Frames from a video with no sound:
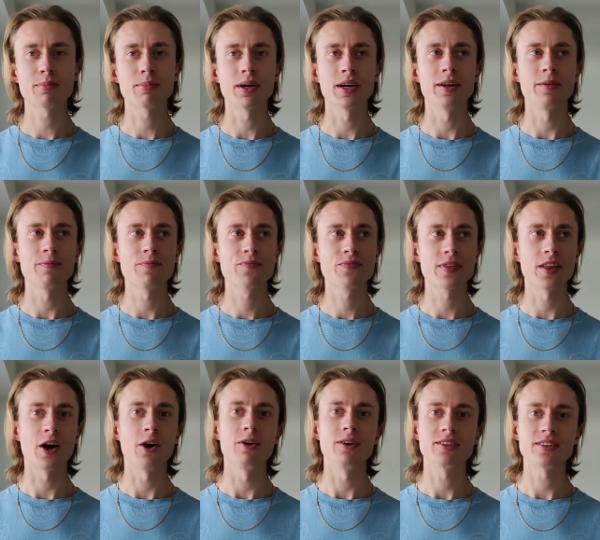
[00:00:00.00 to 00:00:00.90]
But
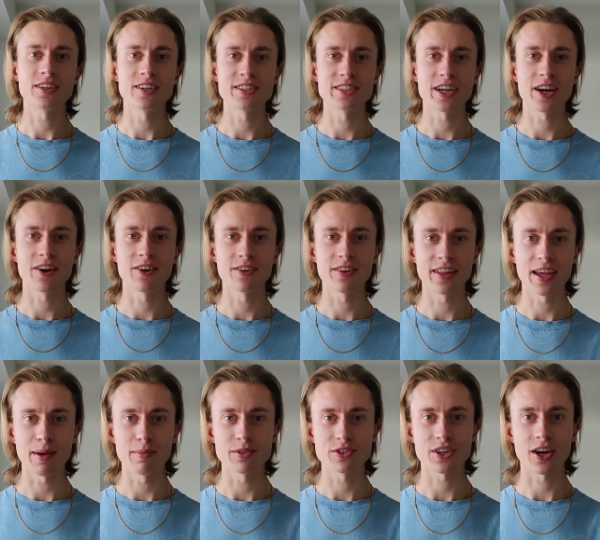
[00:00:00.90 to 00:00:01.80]
no, it turns out the
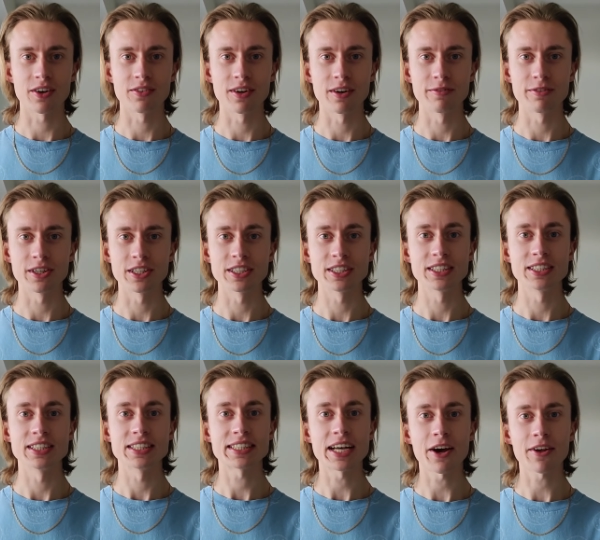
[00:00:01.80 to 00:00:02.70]
Amazon River is
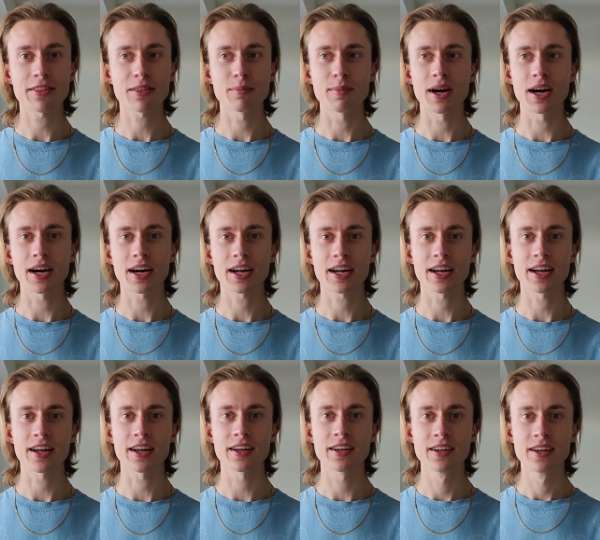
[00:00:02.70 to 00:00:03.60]
in South
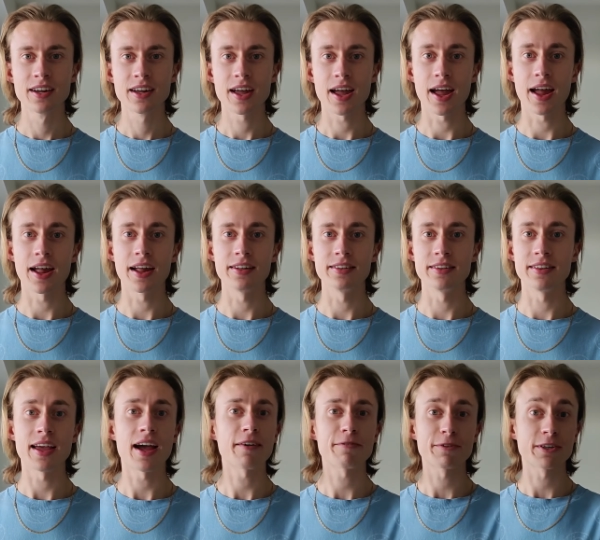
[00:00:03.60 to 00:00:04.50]
America, and
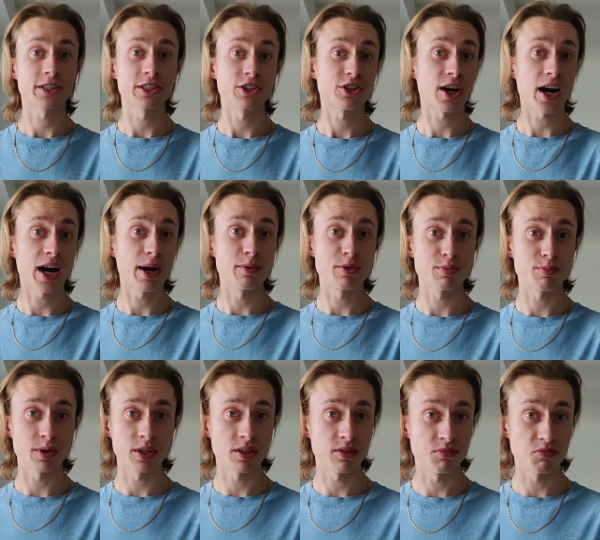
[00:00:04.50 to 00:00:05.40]
the African
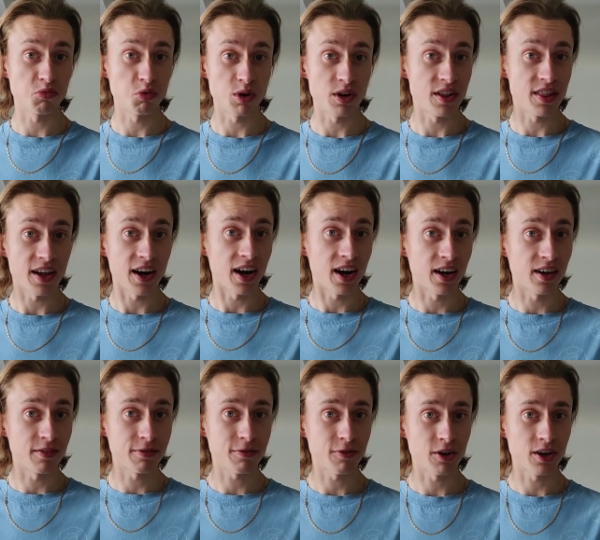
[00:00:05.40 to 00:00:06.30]
tribesmen were
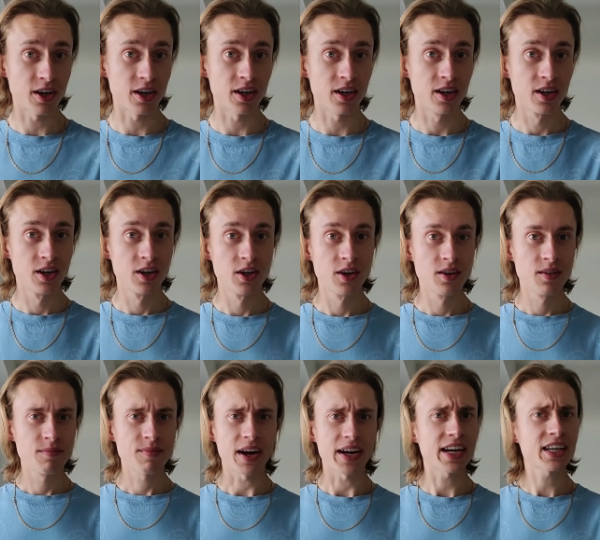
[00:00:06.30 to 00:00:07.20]
there for,
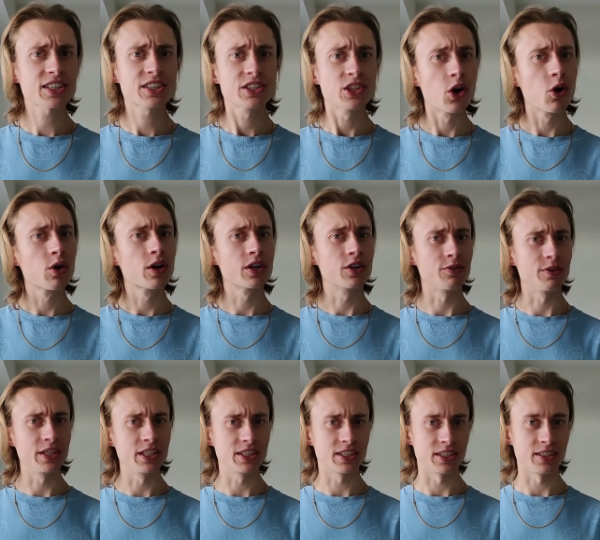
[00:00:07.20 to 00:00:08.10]
I guess, no good
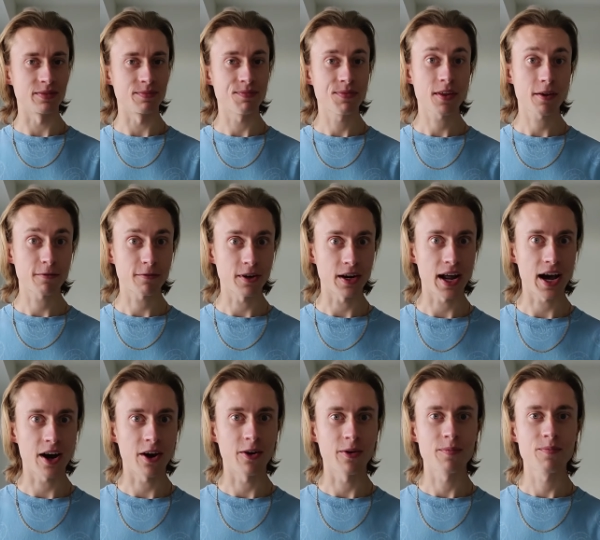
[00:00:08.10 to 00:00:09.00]
reason for
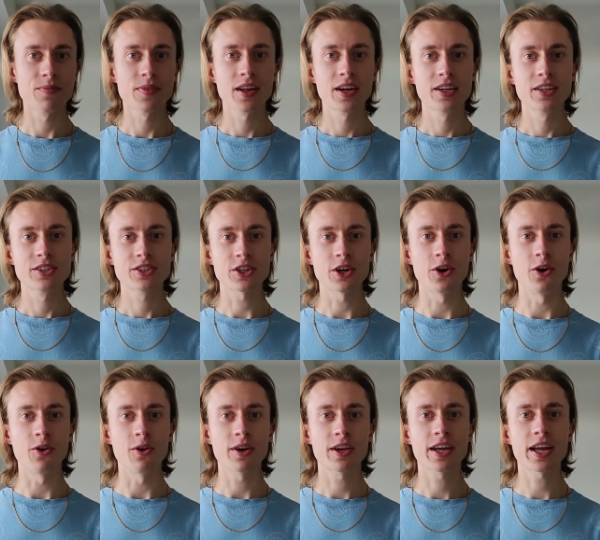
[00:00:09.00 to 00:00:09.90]
now.
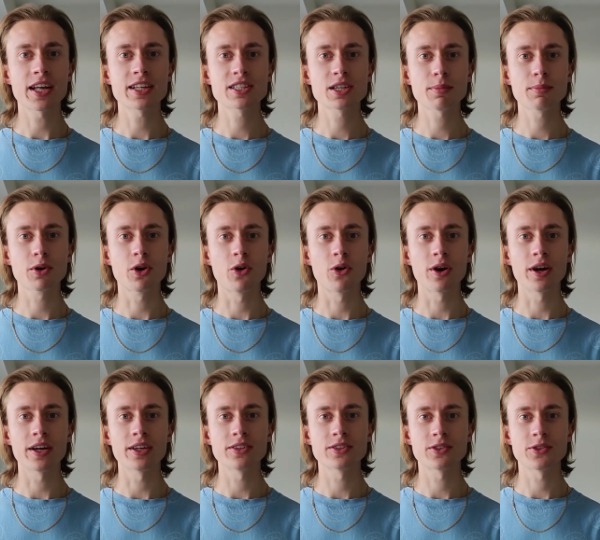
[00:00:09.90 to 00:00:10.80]
So he ends up
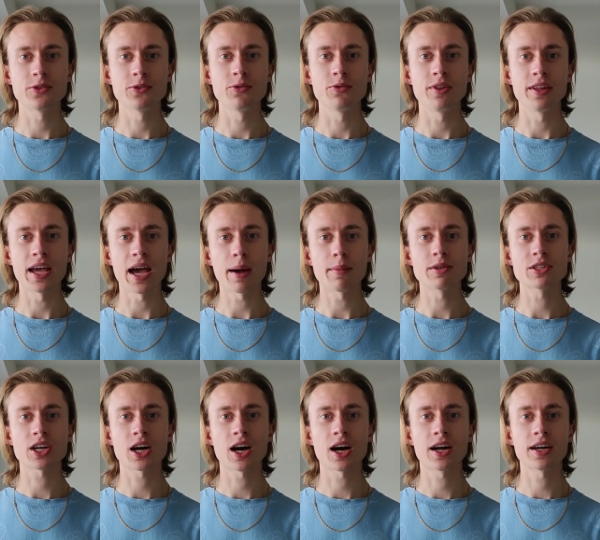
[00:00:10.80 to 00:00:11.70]
going to the
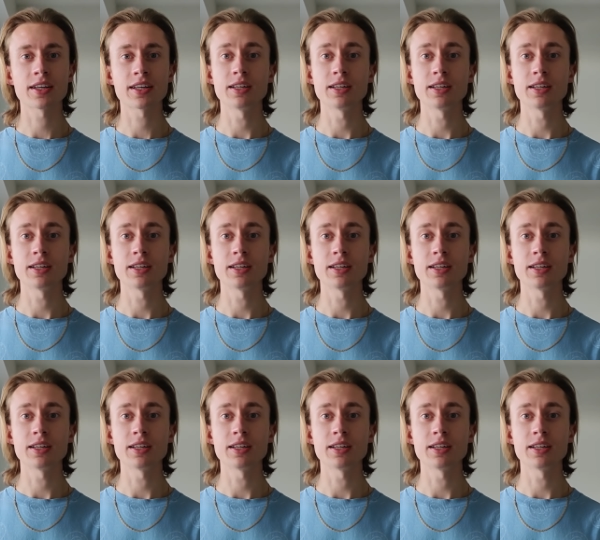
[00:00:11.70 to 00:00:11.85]
Amazon.